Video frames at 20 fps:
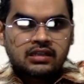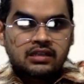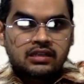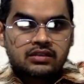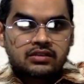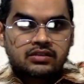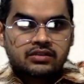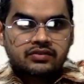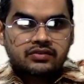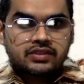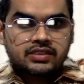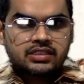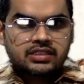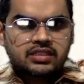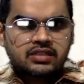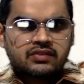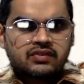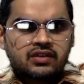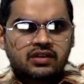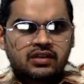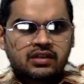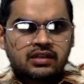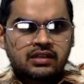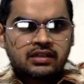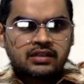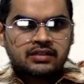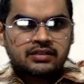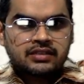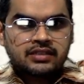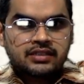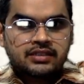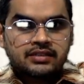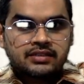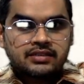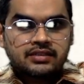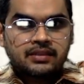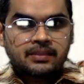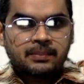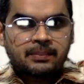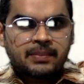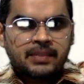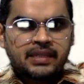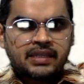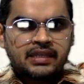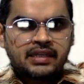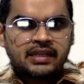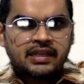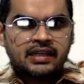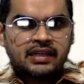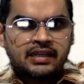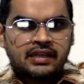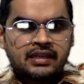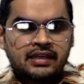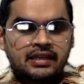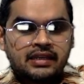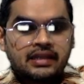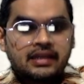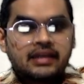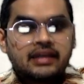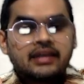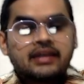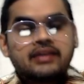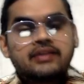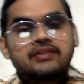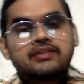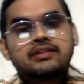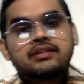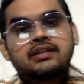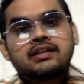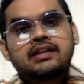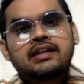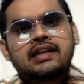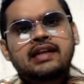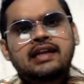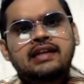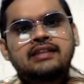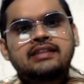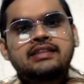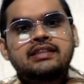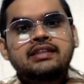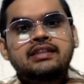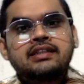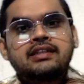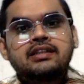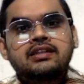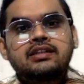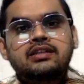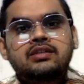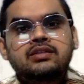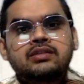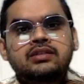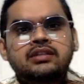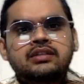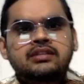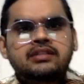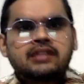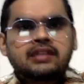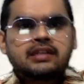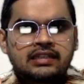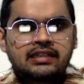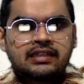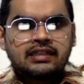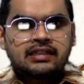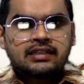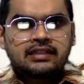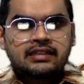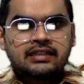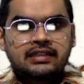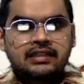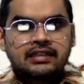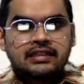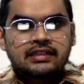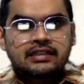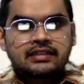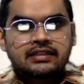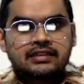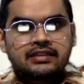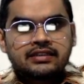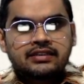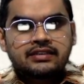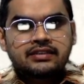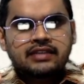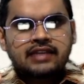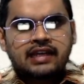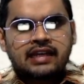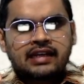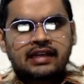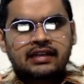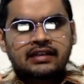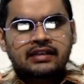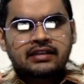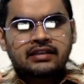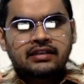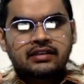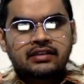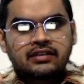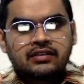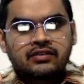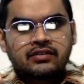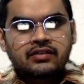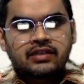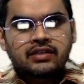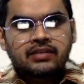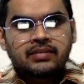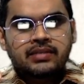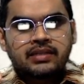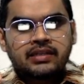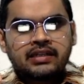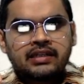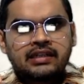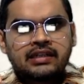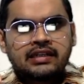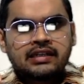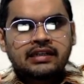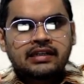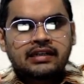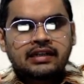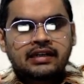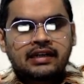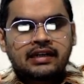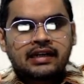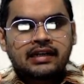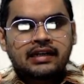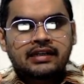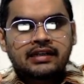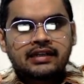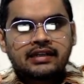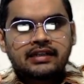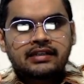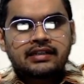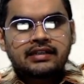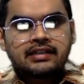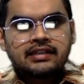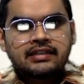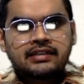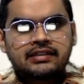So first of all, since PA is tangent to this circle, then this angle will be 90 degree.